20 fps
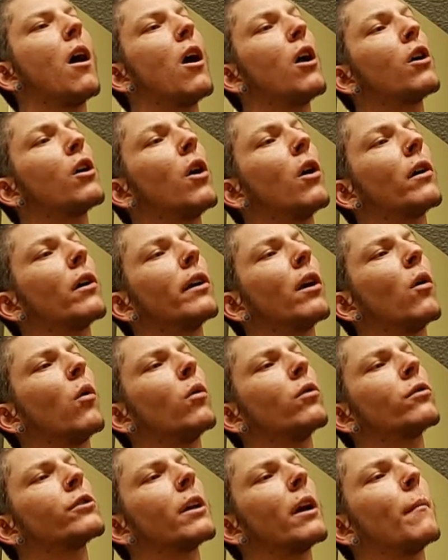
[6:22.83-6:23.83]
coconut oil,
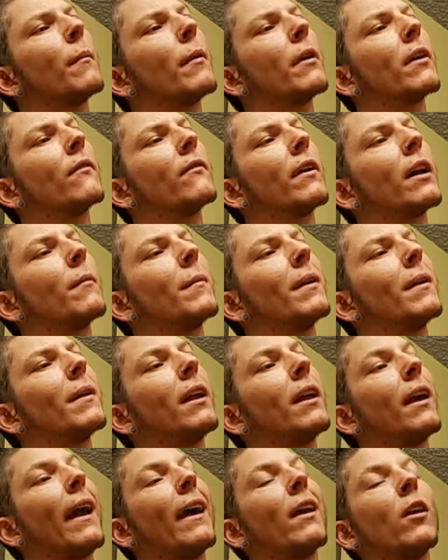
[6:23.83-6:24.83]
shea butter, vitamin
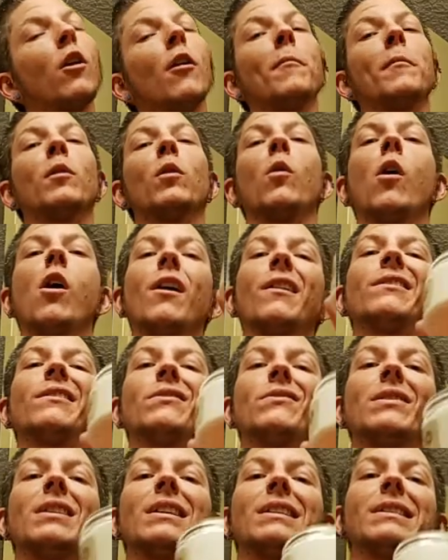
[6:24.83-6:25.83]
E, and almond. All
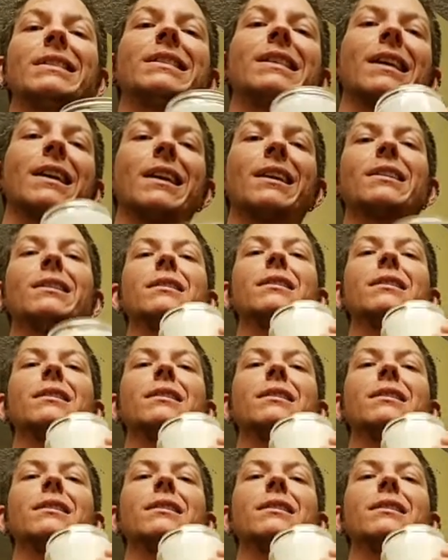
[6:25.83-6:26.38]
of these things